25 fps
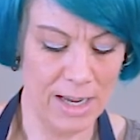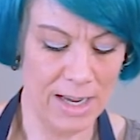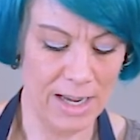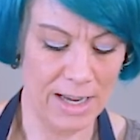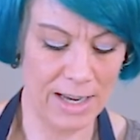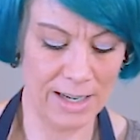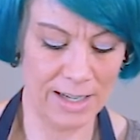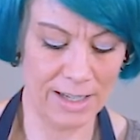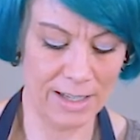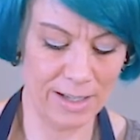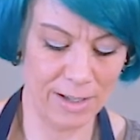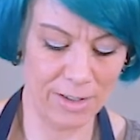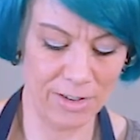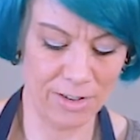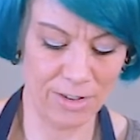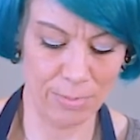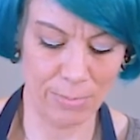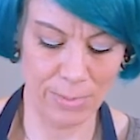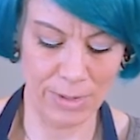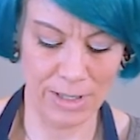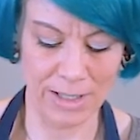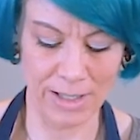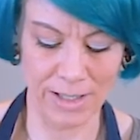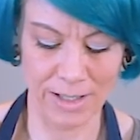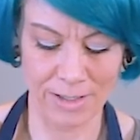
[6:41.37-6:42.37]
and it can just
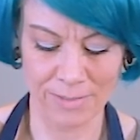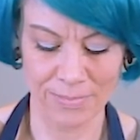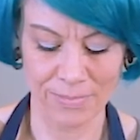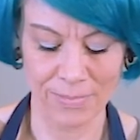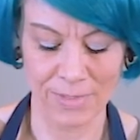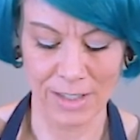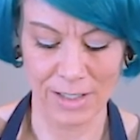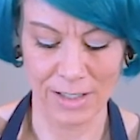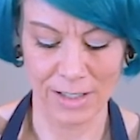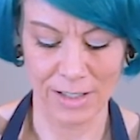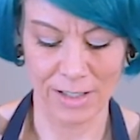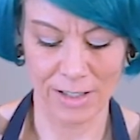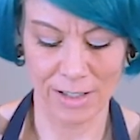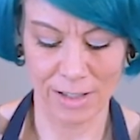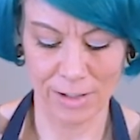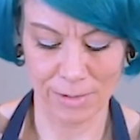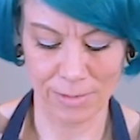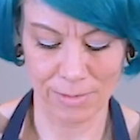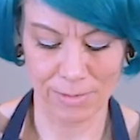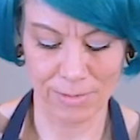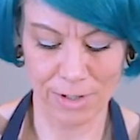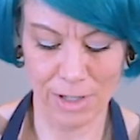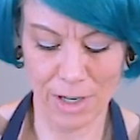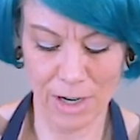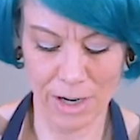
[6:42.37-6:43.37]
be,
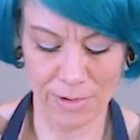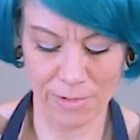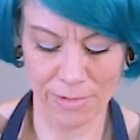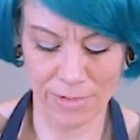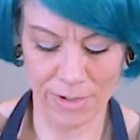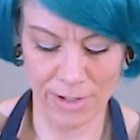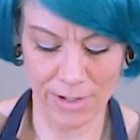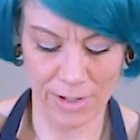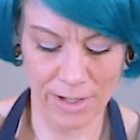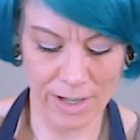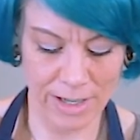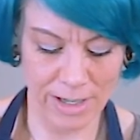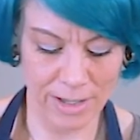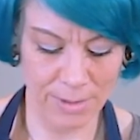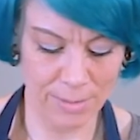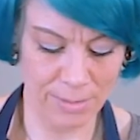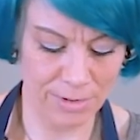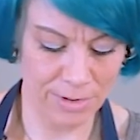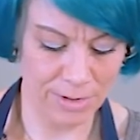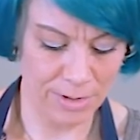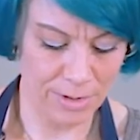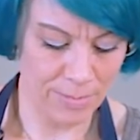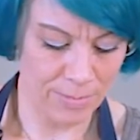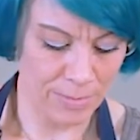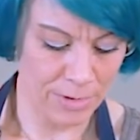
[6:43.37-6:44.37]
not fun
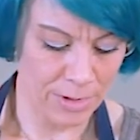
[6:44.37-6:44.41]
times.